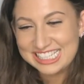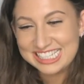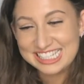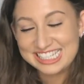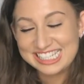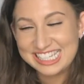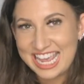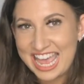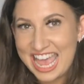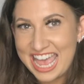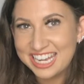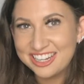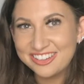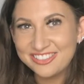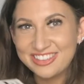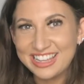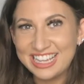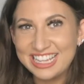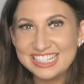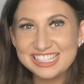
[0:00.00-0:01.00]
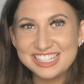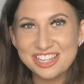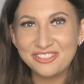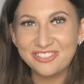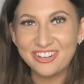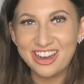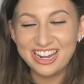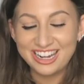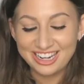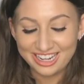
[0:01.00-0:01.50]
10 of these that
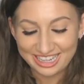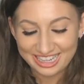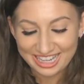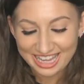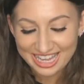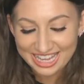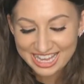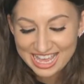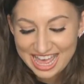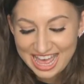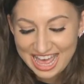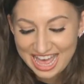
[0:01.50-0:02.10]
weren't lucky.